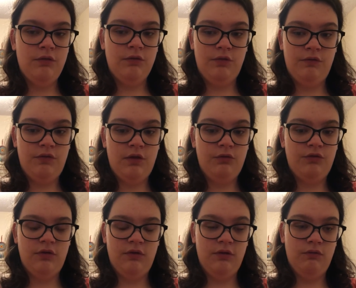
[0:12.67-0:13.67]
if those
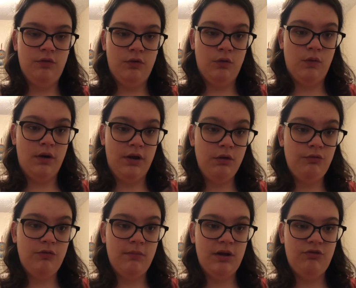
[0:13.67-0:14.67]
of you who are new
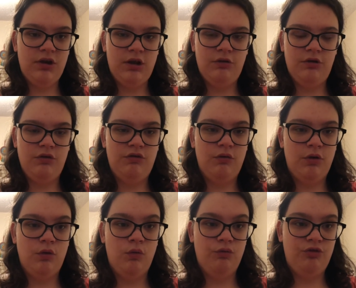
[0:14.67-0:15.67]
to my channel and you don't know
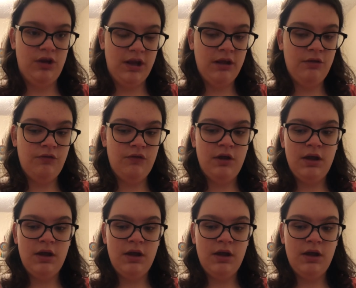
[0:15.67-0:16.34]
who she is